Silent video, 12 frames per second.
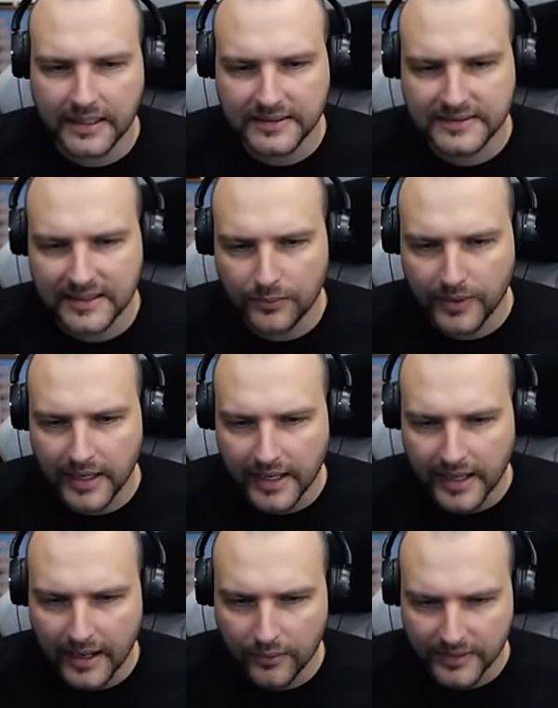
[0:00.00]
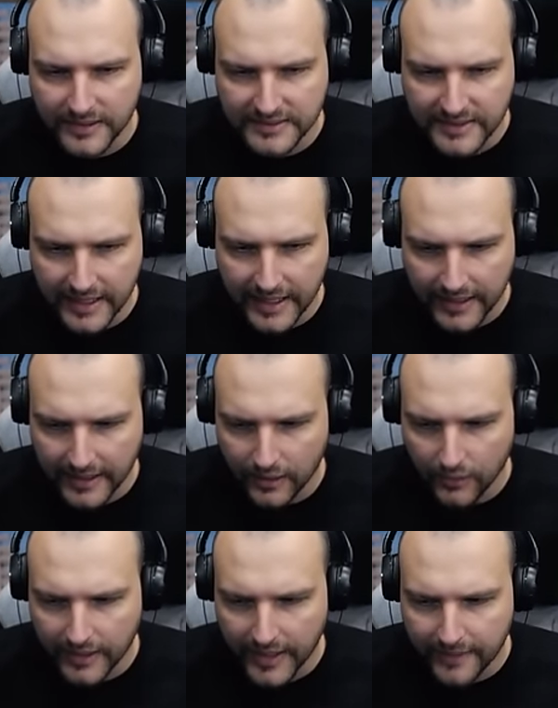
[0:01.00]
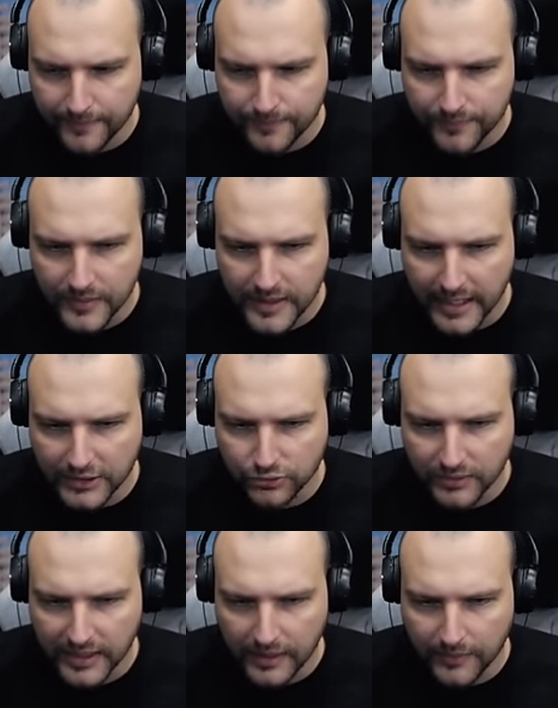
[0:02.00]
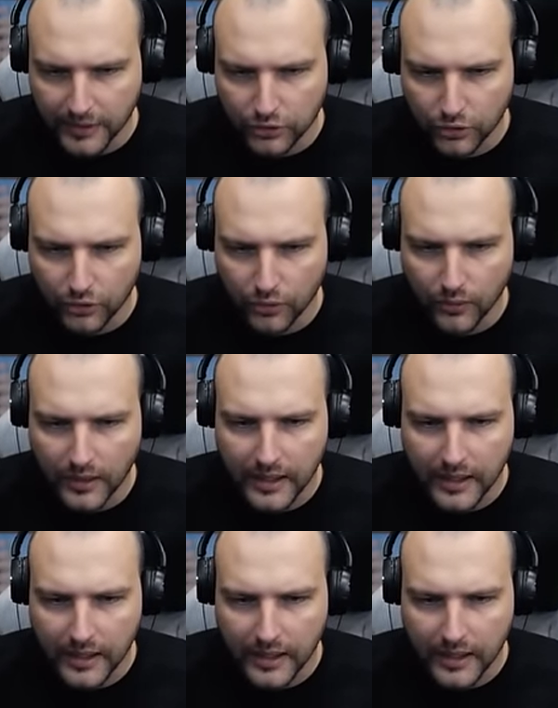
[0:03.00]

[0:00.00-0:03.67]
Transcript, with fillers: somewhere around this area, okay? That's what I want to do.